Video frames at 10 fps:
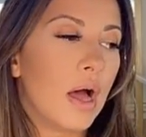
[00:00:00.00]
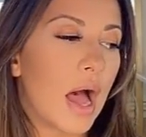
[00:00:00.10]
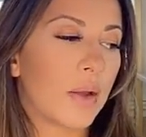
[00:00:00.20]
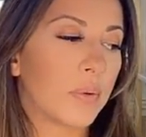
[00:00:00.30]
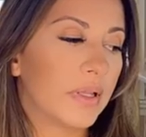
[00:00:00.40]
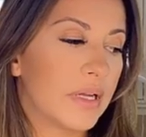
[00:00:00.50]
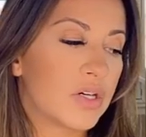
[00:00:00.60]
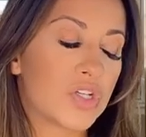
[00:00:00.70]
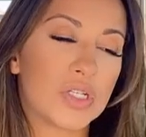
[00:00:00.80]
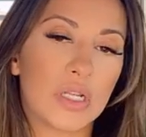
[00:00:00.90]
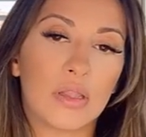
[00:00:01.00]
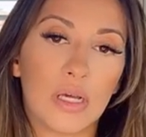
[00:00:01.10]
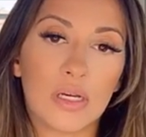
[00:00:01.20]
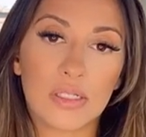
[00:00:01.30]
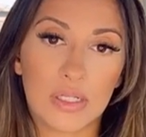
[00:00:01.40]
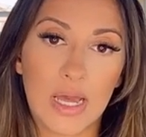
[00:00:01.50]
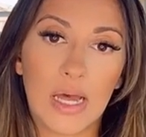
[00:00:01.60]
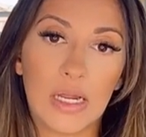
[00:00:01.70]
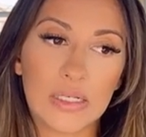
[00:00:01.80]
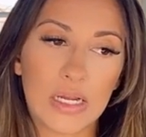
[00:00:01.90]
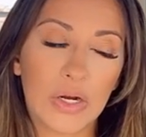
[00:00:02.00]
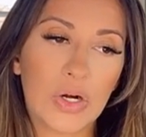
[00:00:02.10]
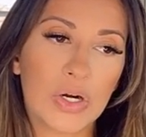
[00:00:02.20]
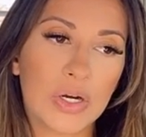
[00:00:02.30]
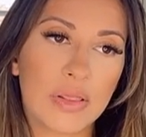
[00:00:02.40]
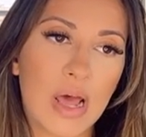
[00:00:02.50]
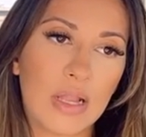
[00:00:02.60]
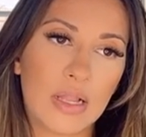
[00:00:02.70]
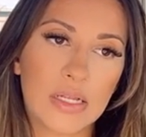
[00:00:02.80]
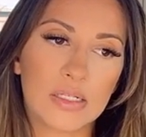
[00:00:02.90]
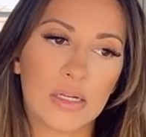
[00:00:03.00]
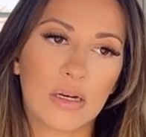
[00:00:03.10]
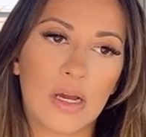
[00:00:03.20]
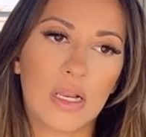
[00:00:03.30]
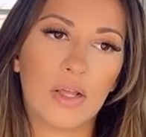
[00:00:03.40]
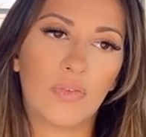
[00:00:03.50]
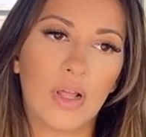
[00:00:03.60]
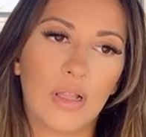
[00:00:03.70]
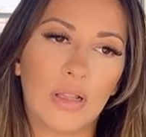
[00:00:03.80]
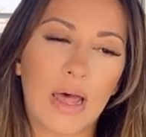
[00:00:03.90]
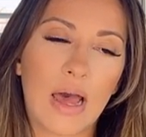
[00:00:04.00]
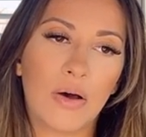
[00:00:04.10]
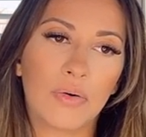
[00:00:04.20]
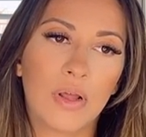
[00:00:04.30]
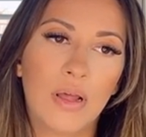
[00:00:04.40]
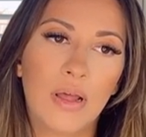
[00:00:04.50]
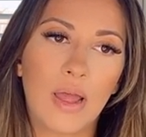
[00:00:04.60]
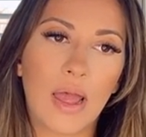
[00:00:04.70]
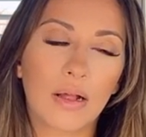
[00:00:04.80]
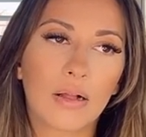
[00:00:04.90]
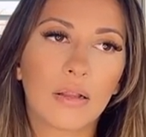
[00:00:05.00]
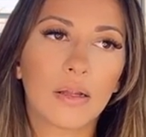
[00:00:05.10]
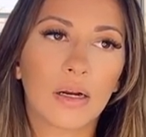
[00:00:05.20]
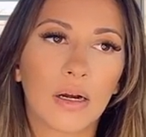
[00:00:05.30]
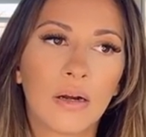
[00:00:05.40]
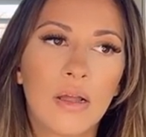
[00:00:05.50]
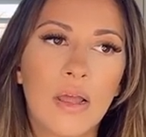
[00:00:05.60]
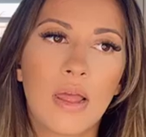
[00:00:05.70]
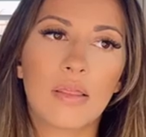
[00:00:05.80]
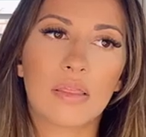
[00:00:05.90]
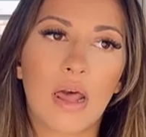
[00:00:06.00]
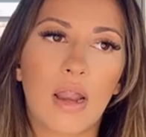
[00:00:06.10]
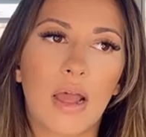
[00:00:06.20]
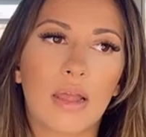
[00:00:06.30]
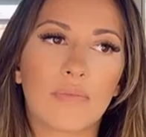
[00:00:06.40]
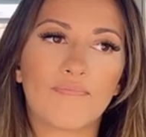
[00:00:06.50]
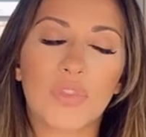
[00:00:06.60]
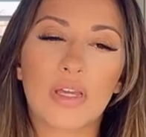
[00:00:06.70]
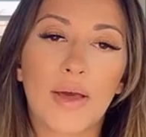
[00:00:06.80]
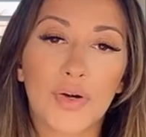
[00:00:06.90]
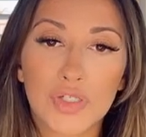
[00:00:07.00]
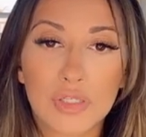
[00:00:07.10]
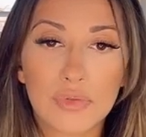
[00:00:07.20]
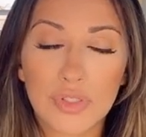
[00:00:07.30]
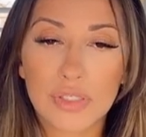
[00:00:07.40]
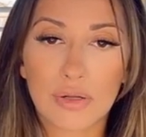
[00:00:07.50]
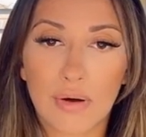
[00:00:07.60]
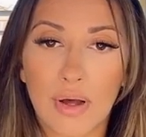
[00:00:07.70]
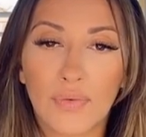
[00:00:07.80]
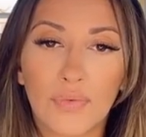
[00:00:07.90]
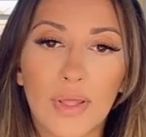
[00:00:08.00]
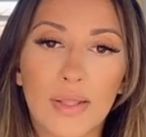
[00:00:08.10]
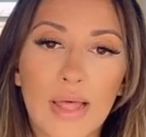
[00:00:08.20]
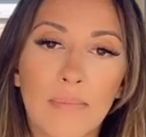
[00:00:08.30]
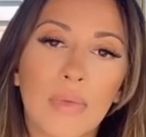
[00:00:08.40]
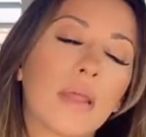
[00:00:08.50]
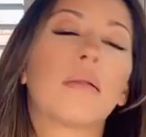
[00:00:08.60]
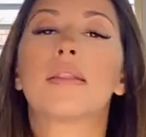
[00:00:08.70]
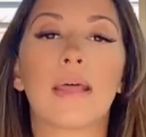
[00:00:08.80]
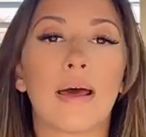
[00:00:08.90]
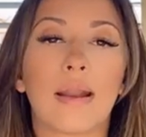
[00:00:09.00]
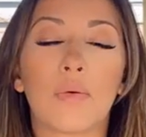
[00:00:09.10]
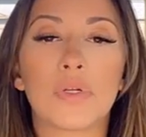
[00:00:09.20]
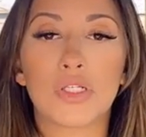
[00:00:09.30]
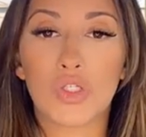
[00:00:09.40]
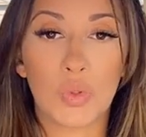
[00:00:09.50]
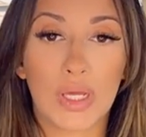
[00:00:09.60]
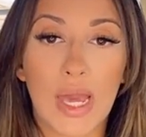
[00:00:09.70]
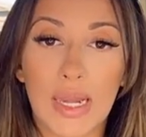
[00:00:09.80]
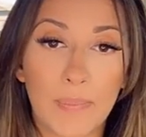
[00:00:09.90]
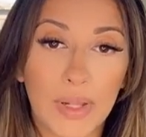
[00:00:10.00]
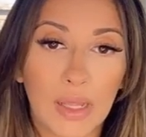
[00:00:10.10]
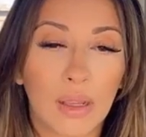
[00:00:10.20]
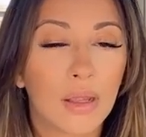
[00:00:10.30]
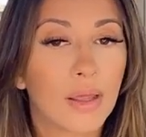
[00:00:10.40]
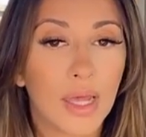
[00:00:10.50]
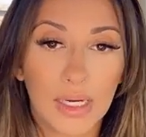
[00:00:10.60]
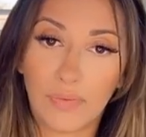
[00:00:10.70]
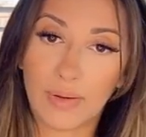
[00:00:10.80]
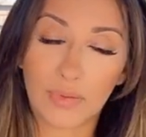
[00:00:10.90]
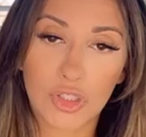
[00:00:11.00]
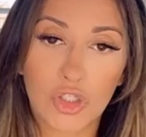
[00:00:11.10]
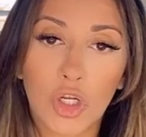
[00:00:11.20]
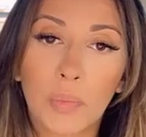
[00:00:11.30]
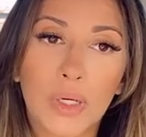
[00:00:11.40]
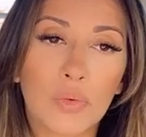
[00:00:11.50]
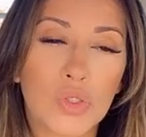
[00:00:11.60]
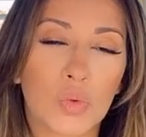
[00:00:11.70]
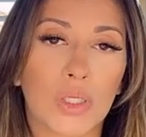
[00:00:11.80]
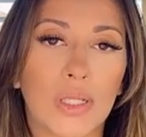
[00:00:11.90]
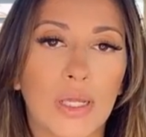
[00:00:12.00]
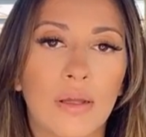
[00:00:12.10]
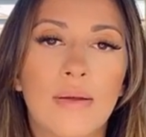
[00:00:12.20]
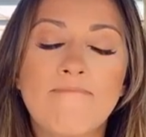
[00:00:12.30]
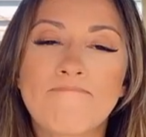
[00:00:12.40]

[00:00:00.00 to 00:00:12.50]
I really understood this, and I heard that lesson kind of loud and clear, that the energy was just off, and that meant that I wasn't doing anybody any favors. Nobody was really